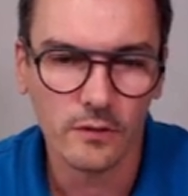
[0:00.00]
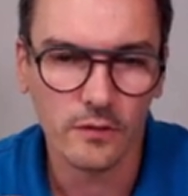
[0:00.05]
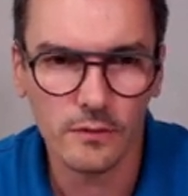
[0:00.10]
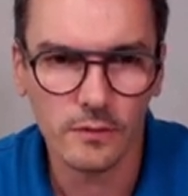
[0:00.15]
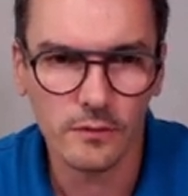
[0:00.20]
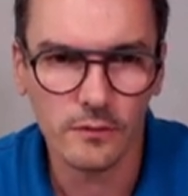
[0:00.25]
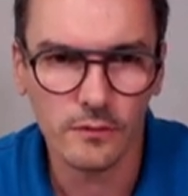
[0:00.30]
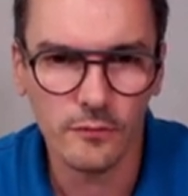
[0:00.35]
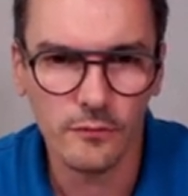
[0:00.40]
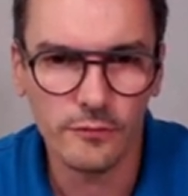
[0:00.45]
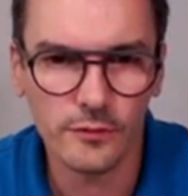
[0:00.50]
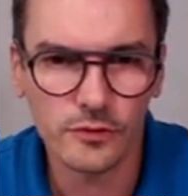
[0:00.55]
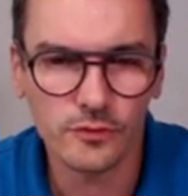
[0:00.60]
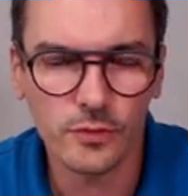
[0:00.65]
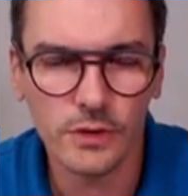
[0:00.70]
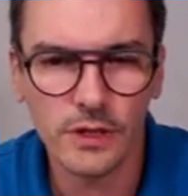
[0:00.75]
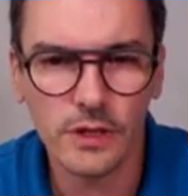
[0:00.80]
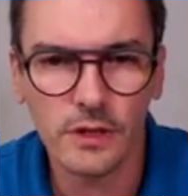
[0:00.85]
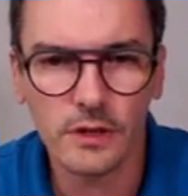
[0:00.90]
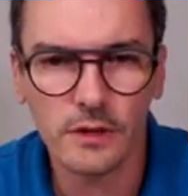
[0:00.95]
The
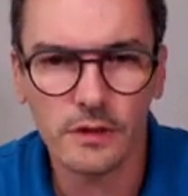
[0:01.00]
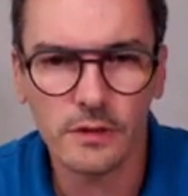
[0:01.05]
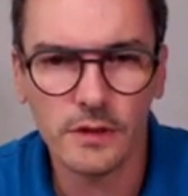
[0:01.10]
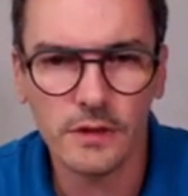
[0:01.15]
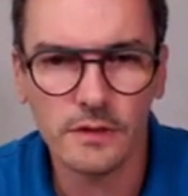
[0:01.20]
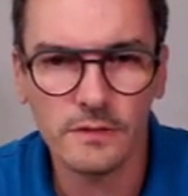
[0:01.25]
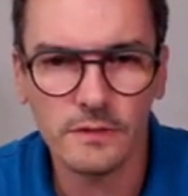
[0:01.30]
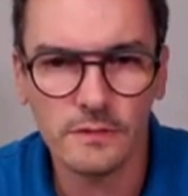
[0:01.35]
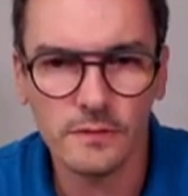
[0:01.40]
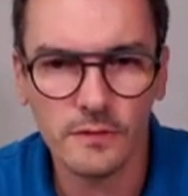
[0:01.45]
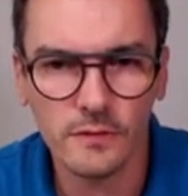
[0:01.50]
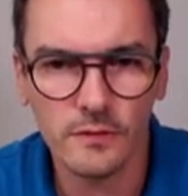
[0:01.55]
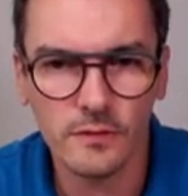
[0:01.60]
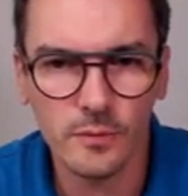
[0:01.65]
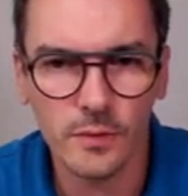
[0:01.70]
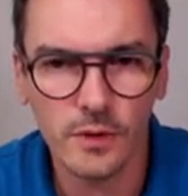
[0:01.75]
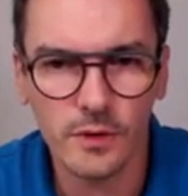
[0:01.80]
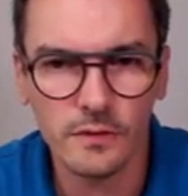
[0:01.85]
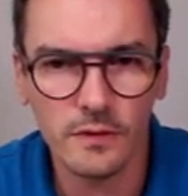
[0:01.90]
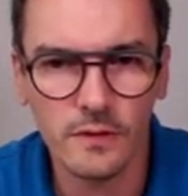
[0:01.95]
first one I'm going to discuss
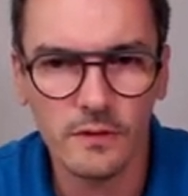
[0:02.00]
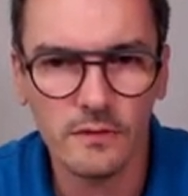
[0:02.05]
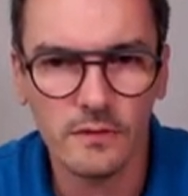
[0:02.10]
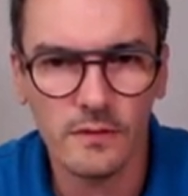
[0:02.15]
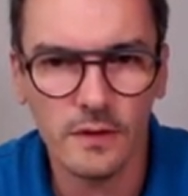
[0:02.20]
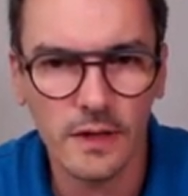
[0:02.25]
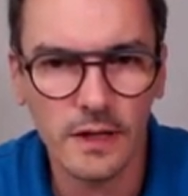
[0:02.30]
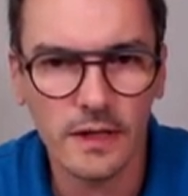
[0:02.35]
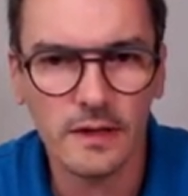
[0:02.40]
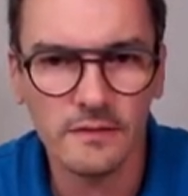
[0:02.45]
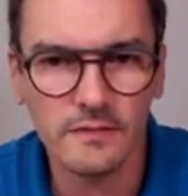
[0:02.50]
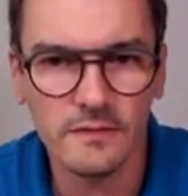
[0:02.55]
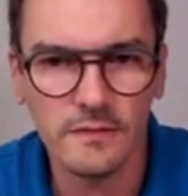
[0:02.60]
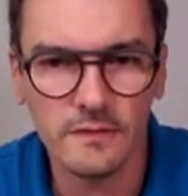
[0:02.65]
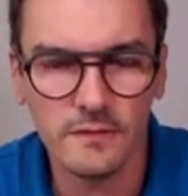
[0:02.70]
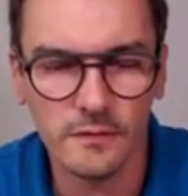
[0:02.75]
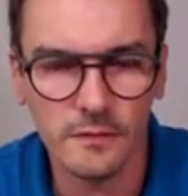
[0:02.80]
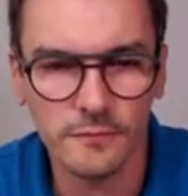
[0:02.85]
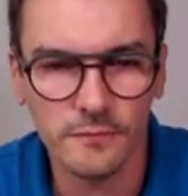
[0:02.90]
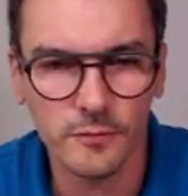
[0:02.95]
about is
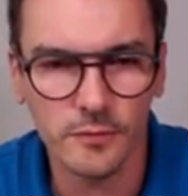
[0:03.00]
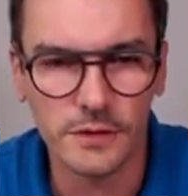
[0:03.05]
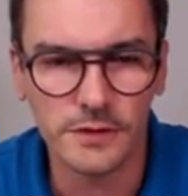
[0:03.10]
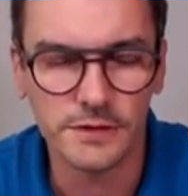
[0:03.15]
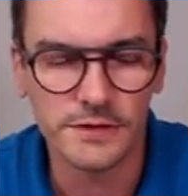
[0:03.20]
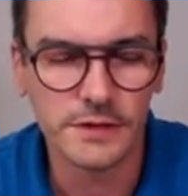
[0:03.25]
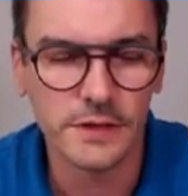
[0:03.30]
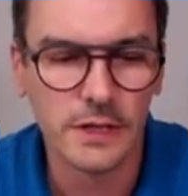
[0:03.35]
legacy software.